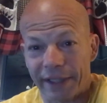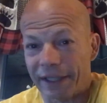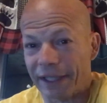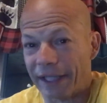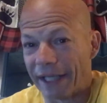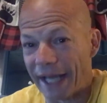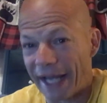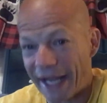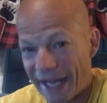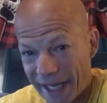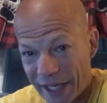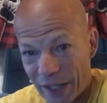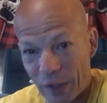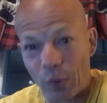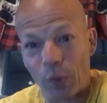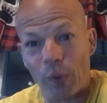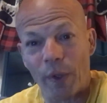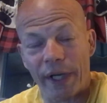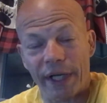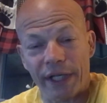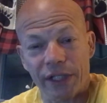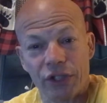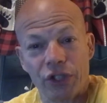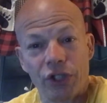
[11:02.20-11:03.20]

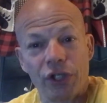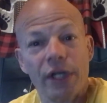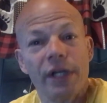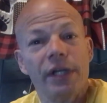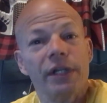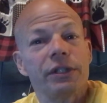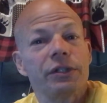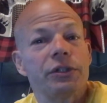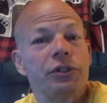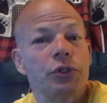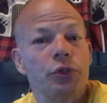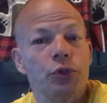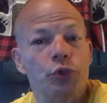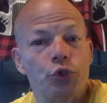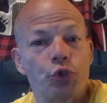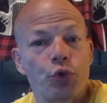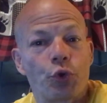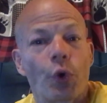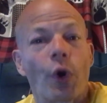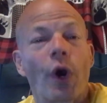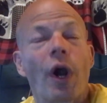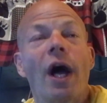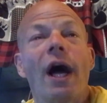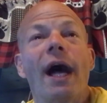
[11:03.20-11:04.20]
language to
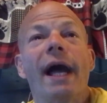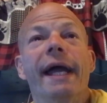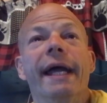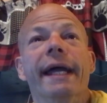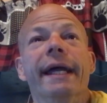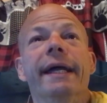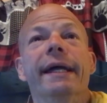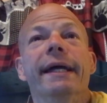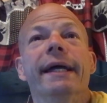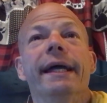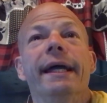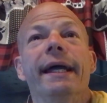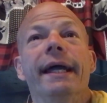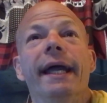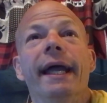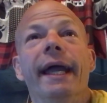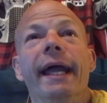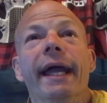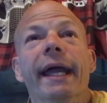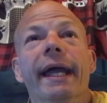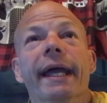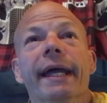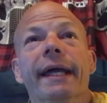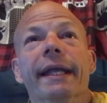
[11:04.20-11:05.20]
try
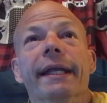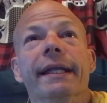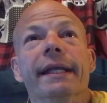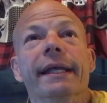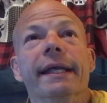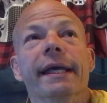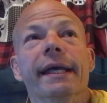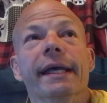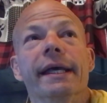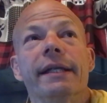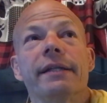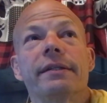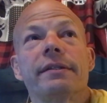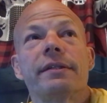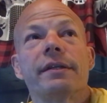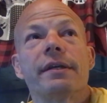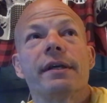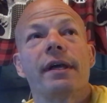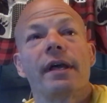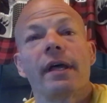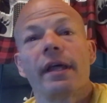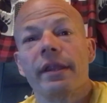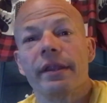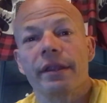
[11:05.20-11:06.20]
and get
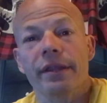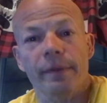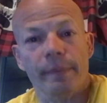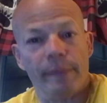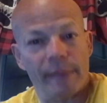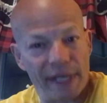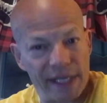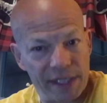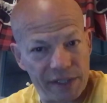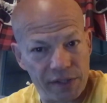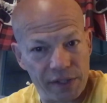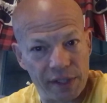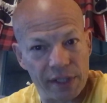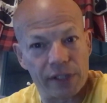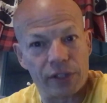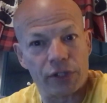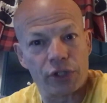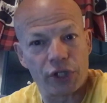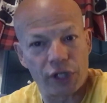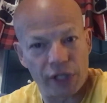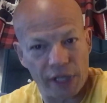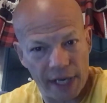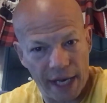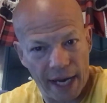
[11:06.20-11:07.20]
the
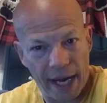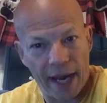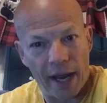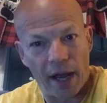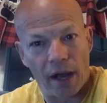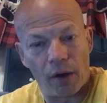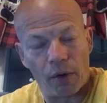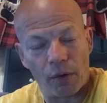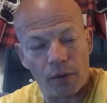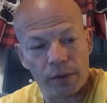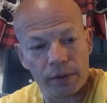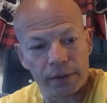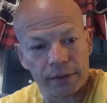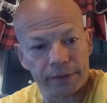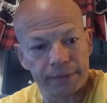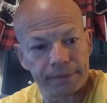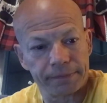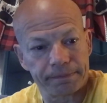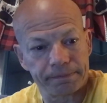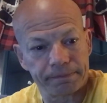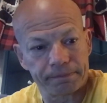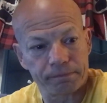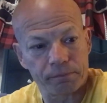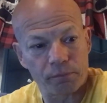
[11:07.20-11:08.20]
message out,
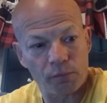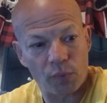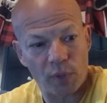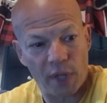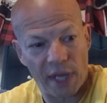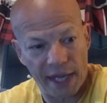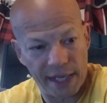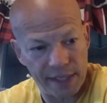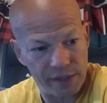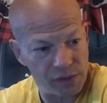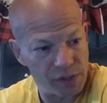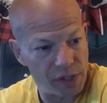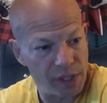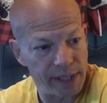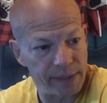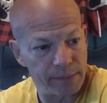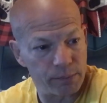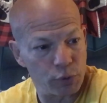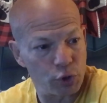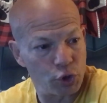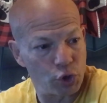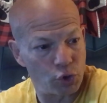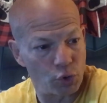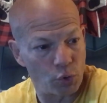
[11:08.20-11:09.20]
as I'm
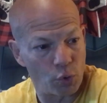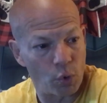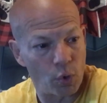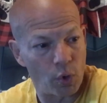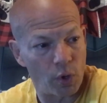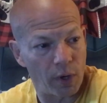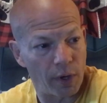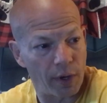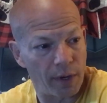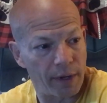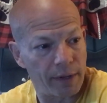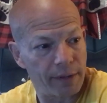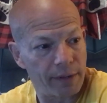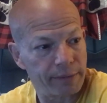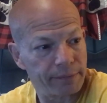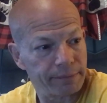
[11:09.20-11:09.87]
sure